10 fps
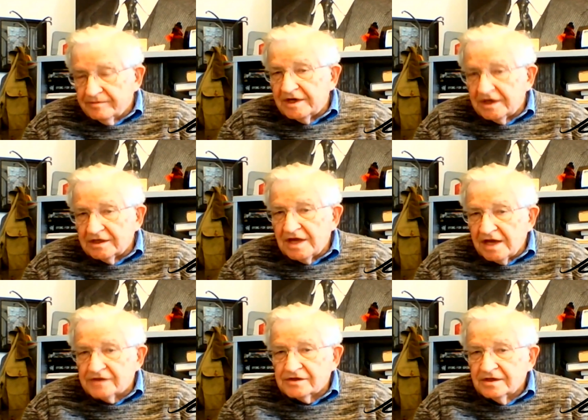meaning
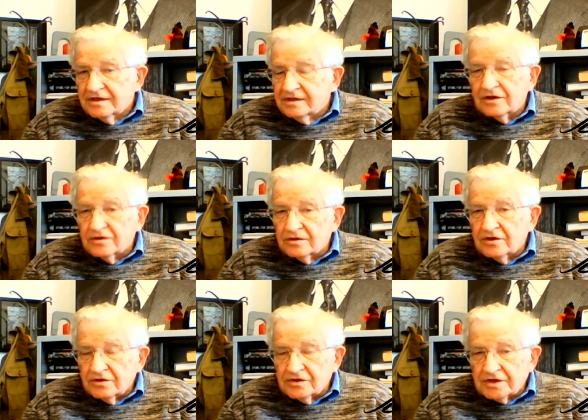yes, no,
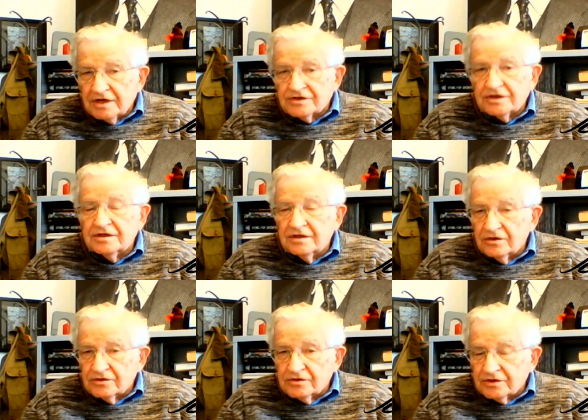no discussion,
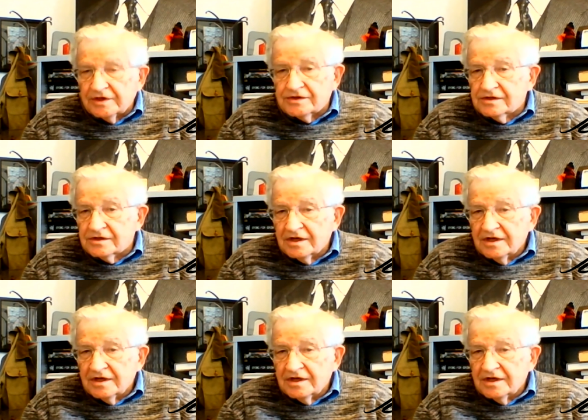no choices.